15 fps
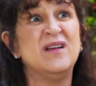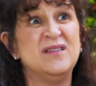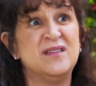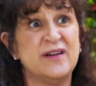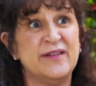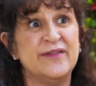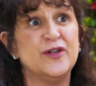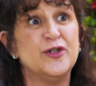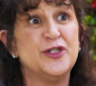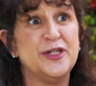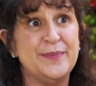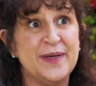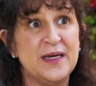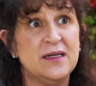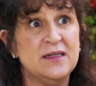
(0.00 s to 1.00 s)
a
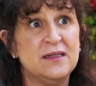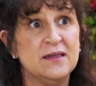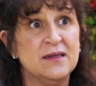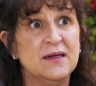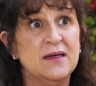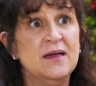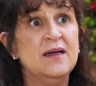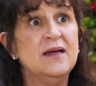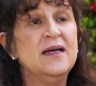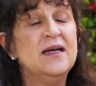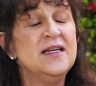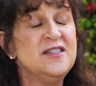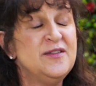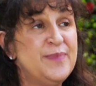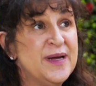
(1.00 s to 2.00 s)
conservatorship is,
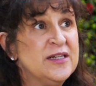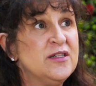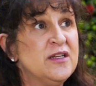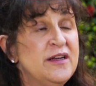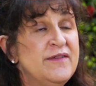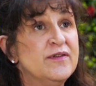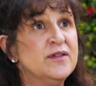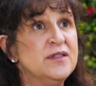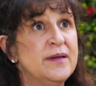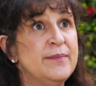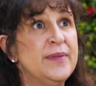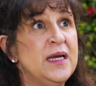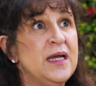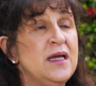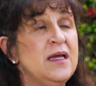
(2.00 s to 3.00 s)
especially for
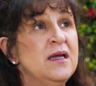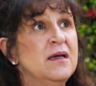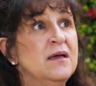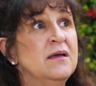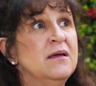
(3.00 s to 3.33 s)
somebody